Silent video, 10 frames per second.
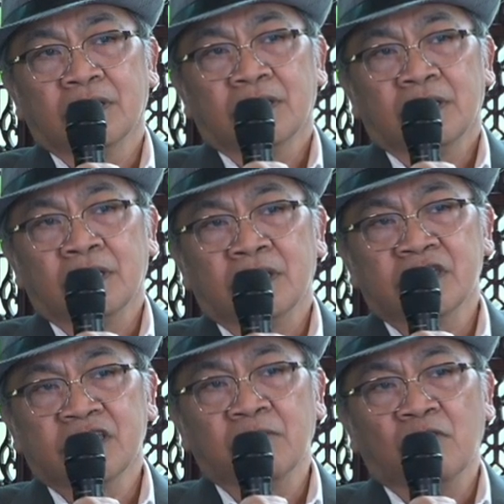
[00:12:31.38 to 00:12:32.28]
the
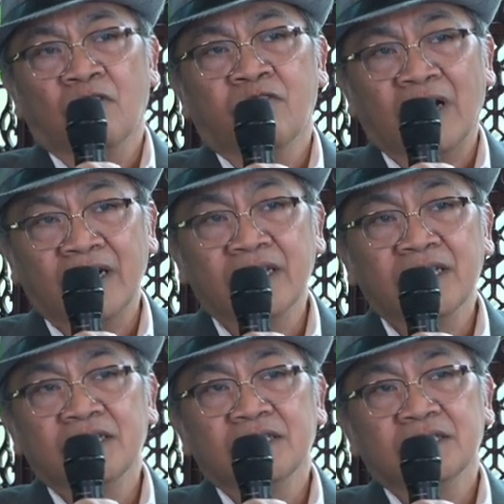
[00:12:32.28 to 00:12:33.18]
scheme of
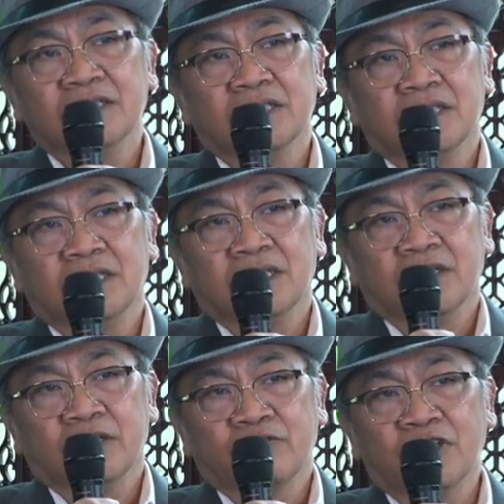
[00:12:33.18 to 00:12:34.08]
funding,
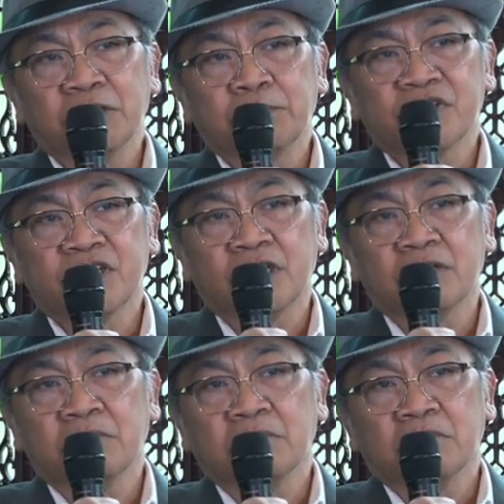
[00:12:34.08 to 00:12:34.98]

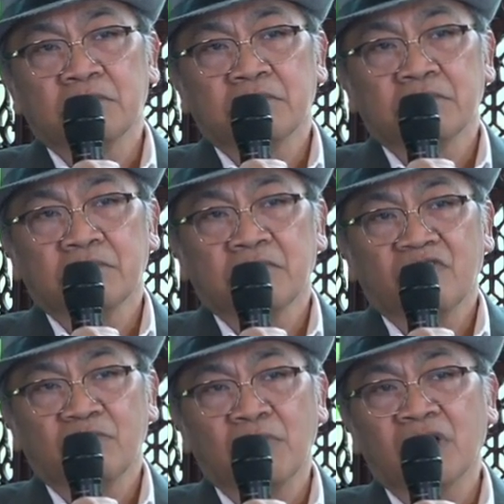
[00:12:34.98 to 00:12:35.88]
20%
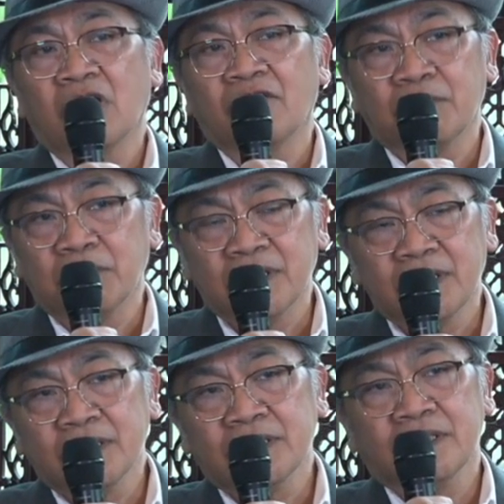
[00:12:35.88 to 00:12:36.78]
by
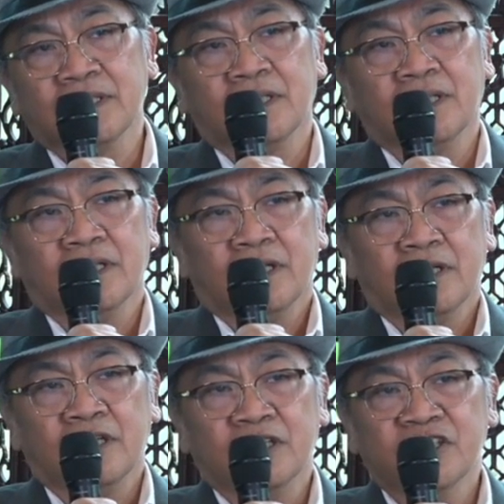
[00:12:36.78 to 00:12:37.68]
government,
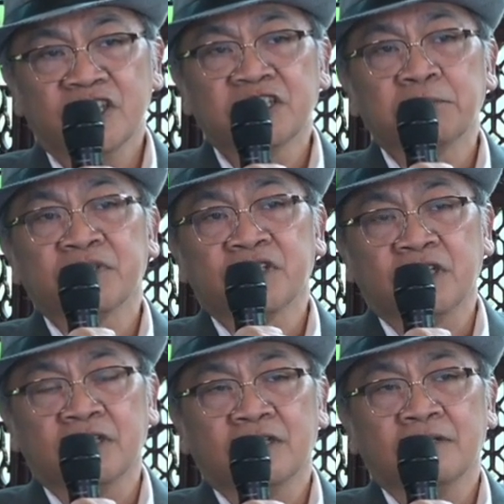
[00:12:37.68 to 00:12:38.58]
and then
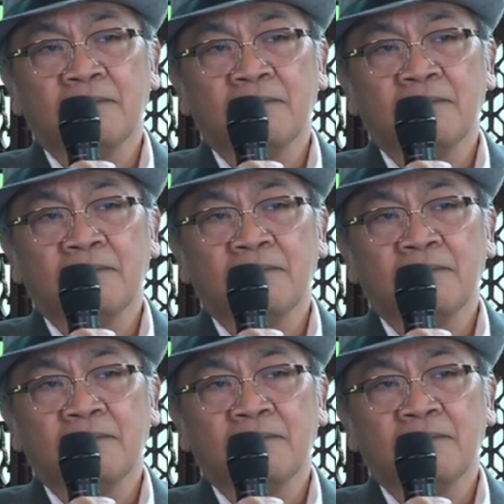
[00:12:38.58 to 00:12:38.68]
60%